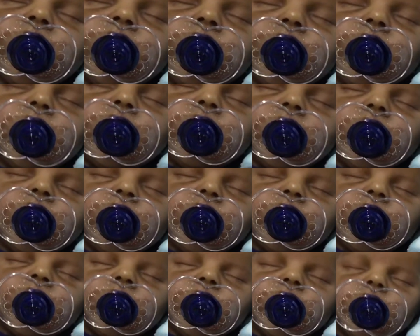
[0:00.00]
And I
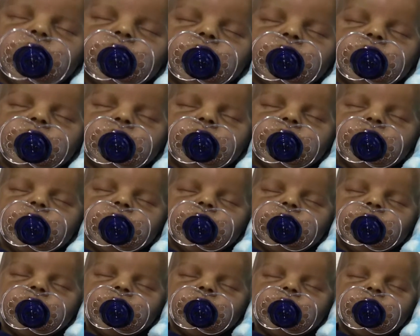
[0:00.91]
don't have a lot
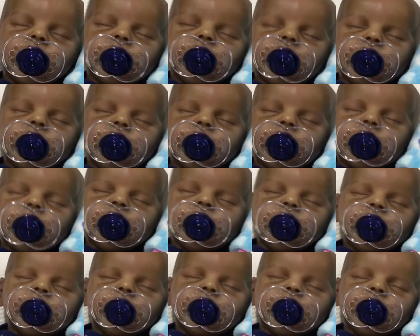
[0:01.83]
of
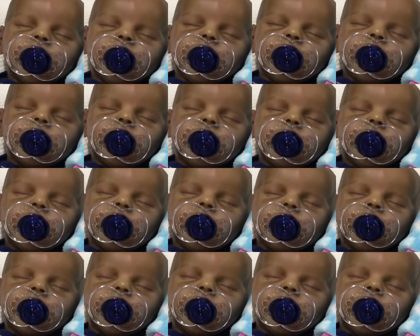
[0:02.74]
just playing
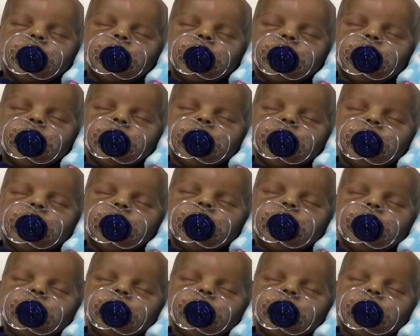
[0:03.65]
basketball.